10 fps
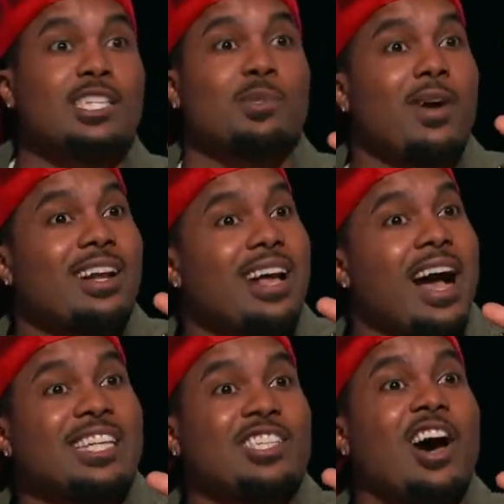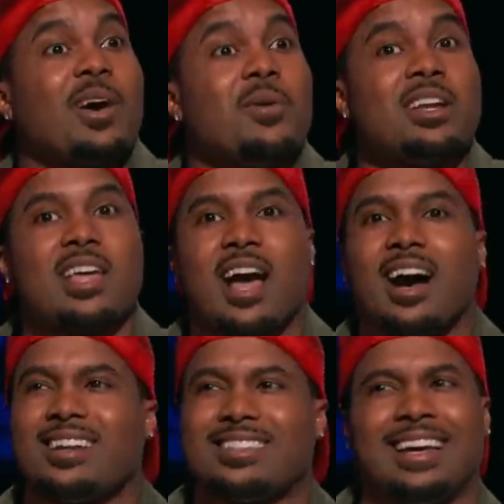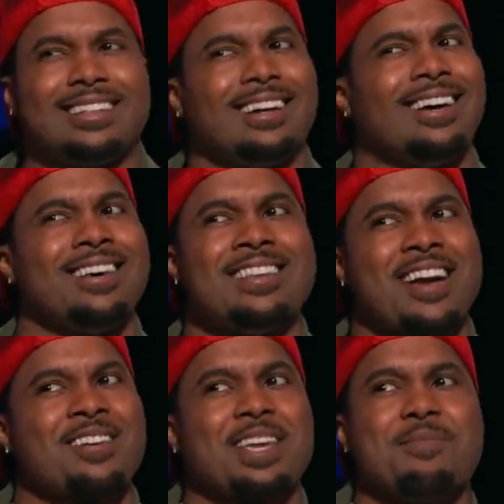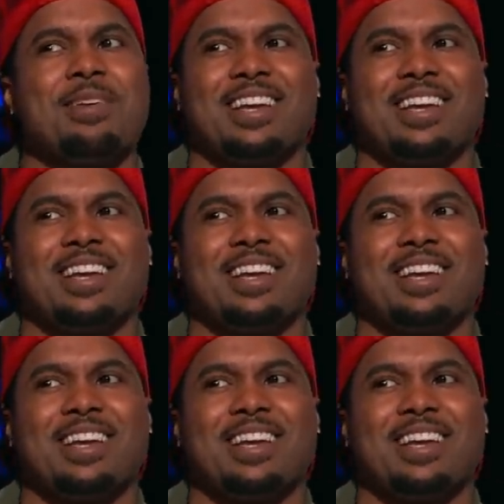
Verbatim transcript: swear to God, I saw man. it one day. I was like, uh, not gonna get me.